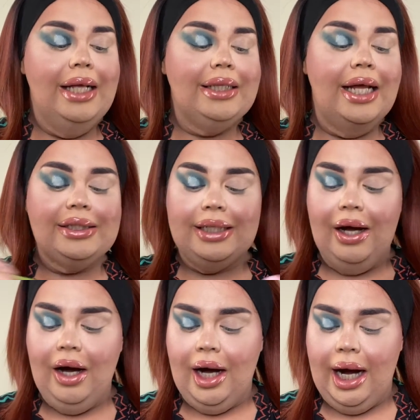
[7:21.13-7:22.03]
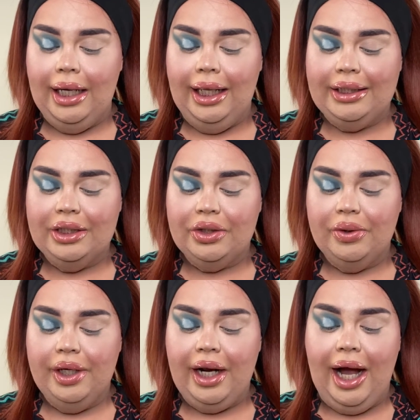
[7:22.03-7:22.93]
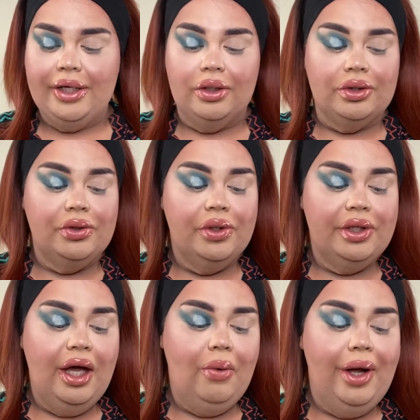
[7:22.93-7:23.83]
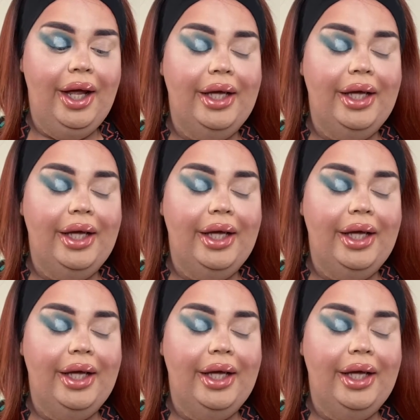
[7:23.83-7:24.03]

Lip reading: That is not how I like to do it. I don't do it that way.